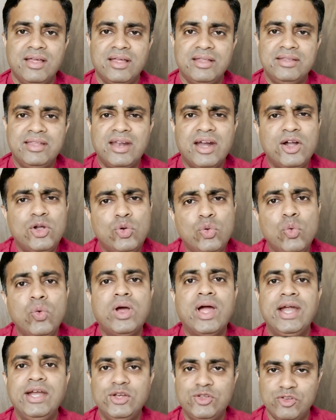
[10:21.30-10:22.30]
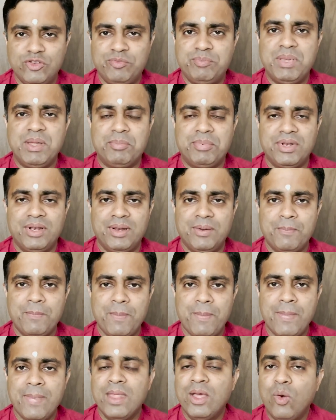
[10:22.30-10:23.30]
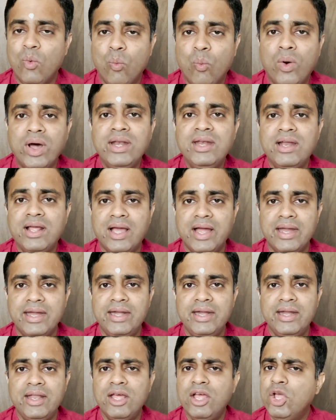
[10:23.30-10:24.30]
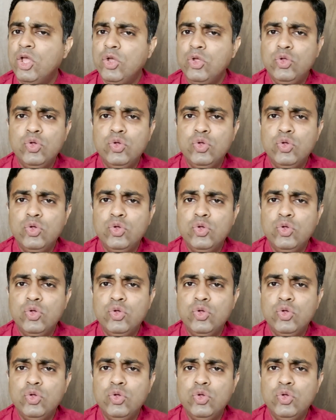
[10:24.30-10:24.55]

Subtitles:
there are two kinds of people. One kind